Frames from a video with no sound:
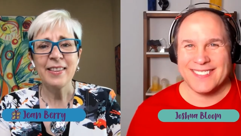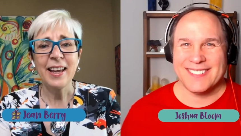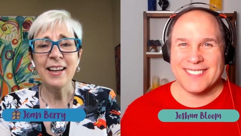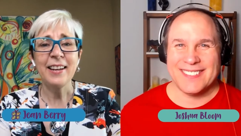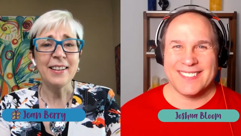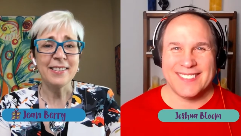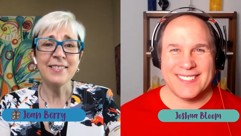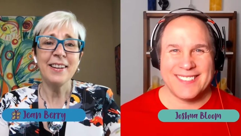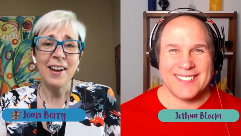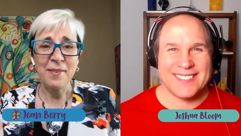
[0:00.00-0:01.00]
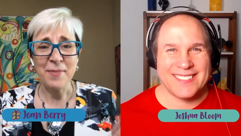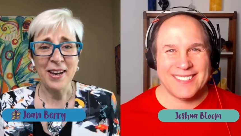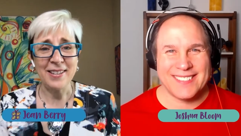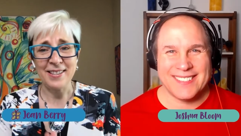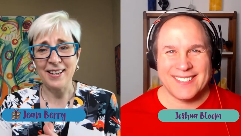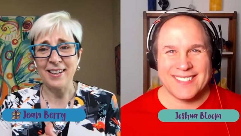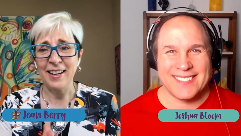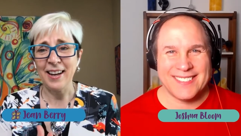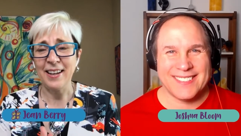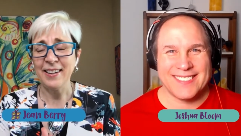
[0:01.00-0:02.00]
Speaker 1: That is
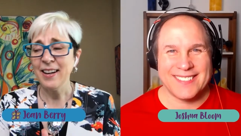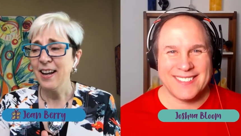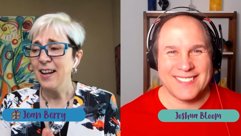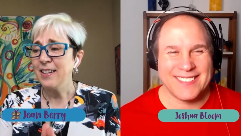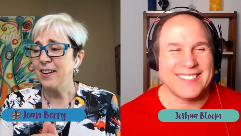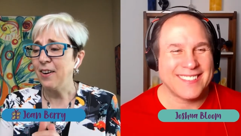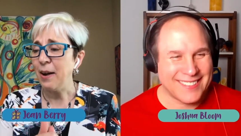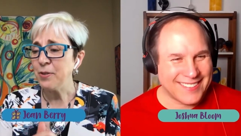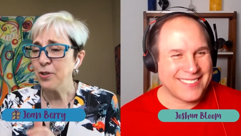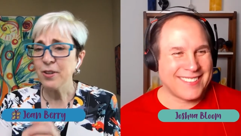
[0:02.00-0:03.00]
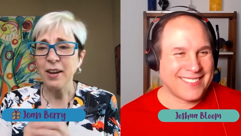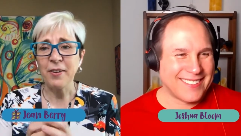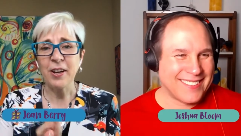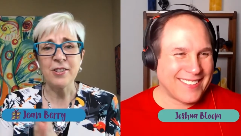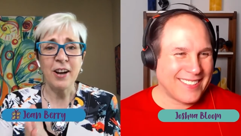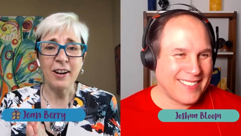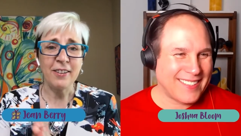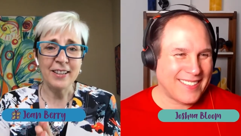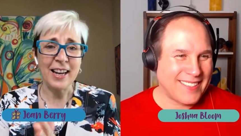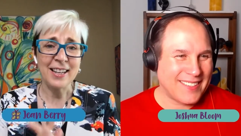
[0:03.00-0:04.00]
amazing. And, you know, I'm sure that we could talk
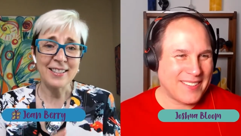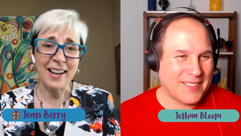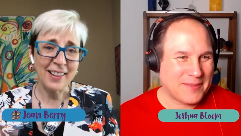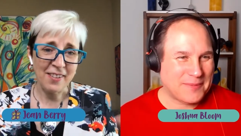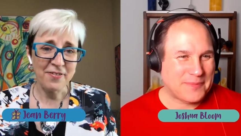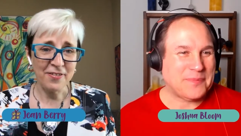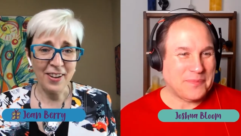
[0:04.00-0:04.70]
all day because I love